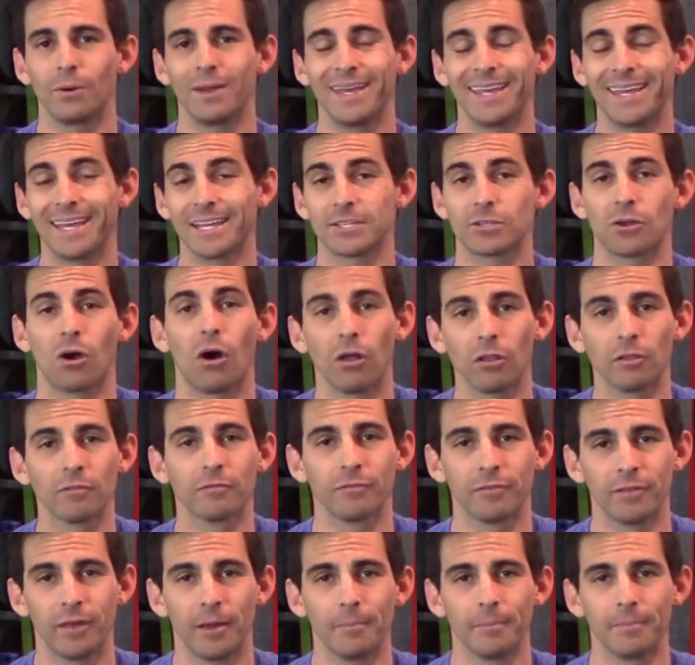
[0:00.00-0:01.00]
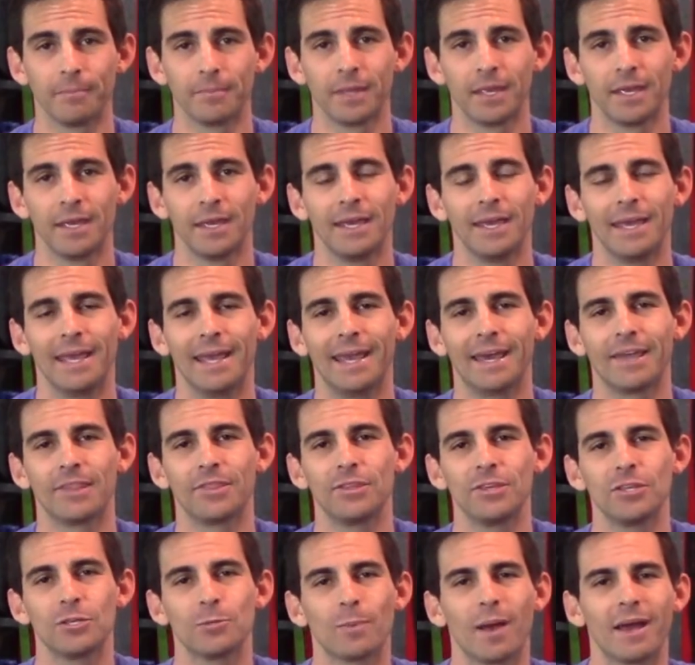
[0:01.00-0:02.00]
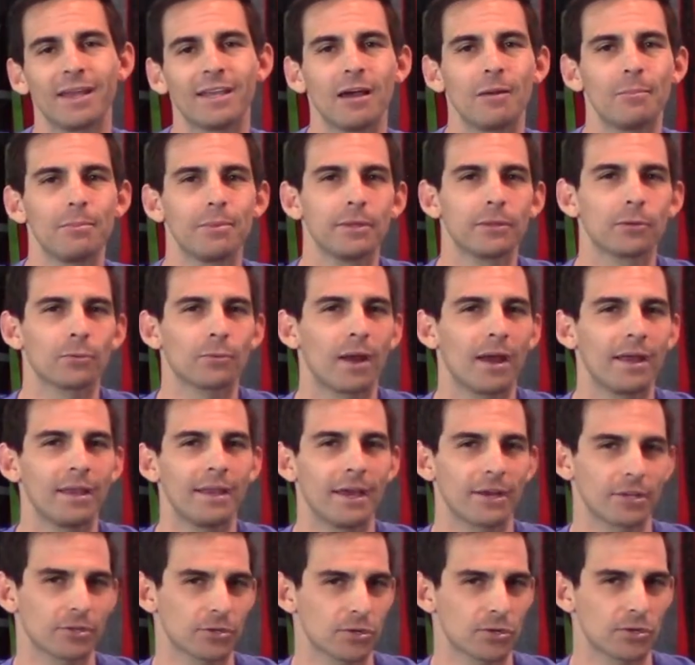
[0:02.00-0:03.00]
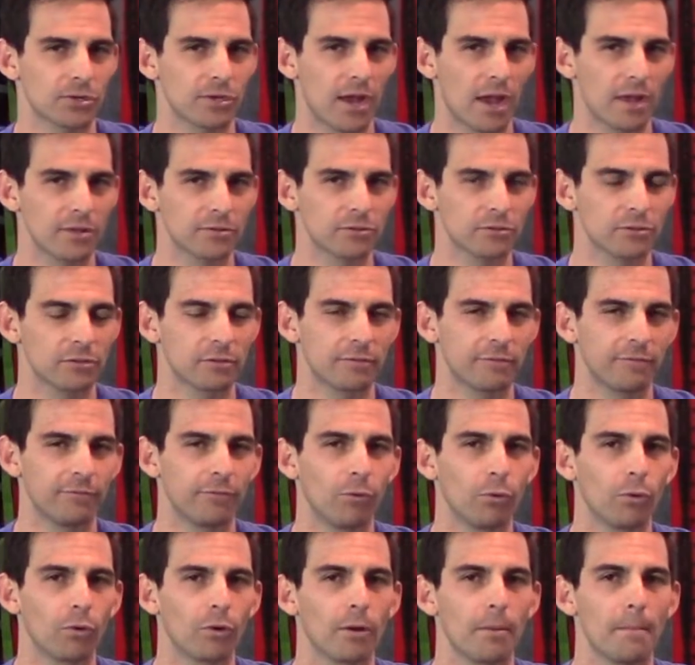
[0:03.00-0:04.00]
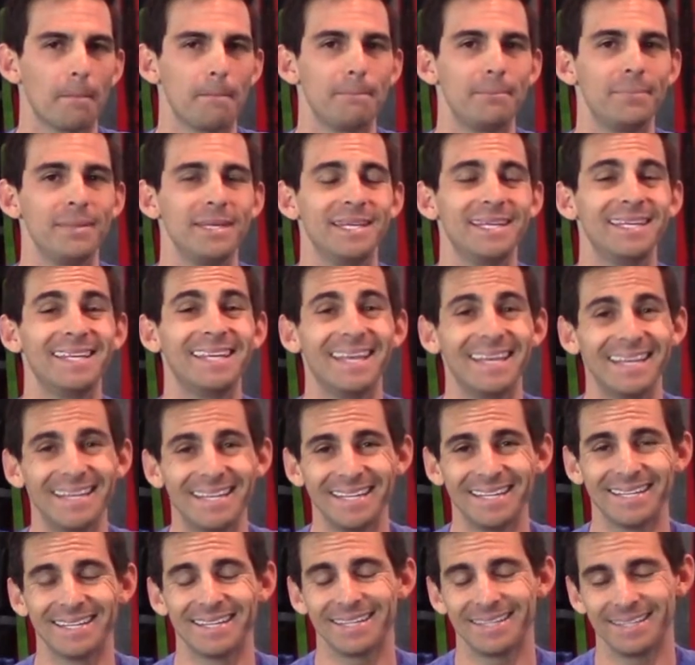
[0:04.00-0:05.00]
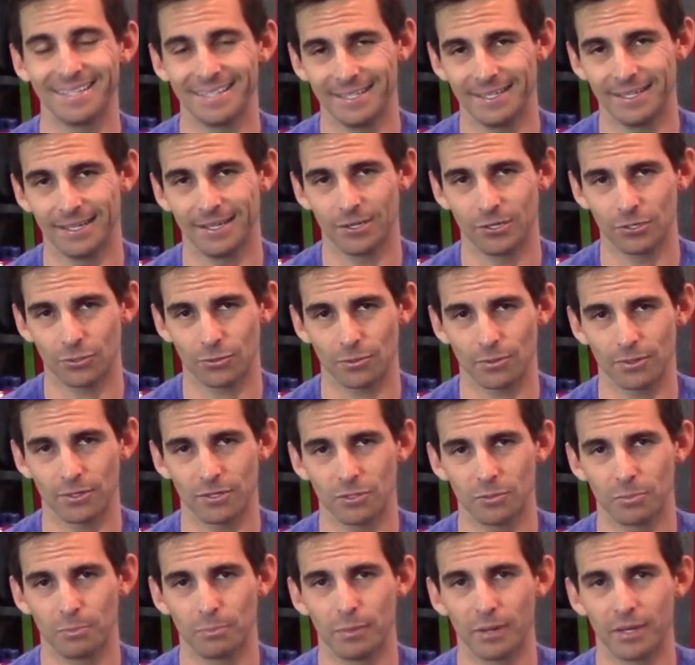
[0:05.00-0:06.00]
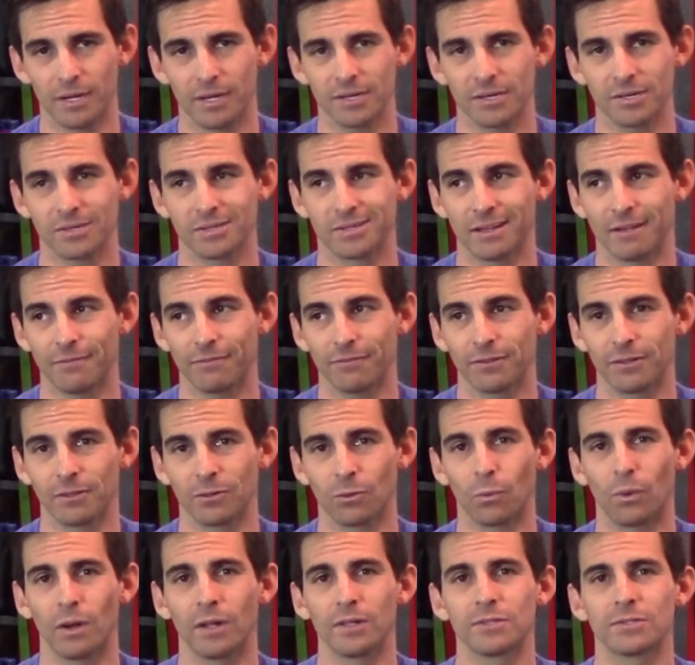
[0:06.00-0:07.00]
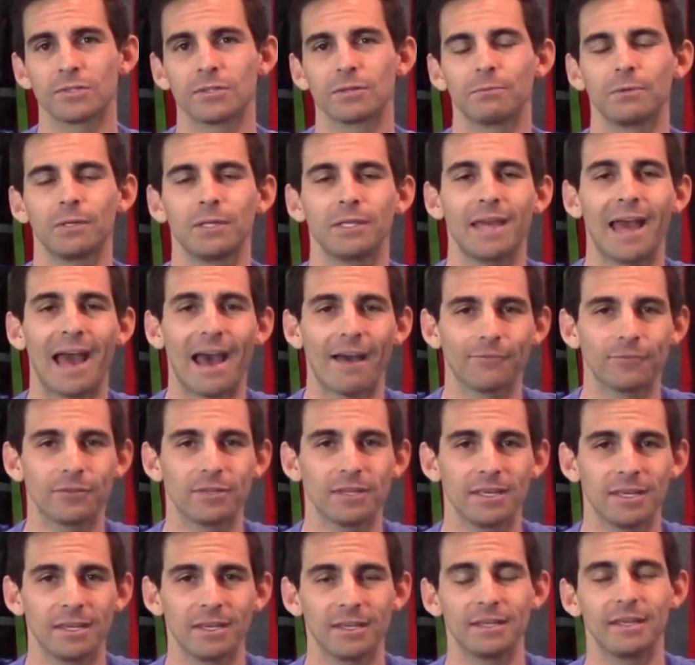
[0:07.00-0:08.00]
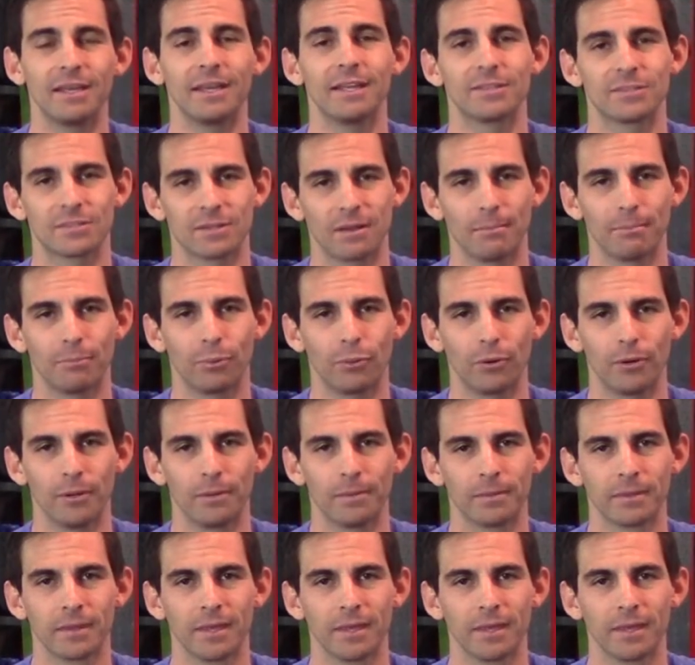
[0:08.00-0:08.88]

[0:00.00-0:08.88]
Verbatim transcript: It gets all of them. And these might not be the right exercises for beginning knee injuries, but it is definitely the ones that we have to hit at some point.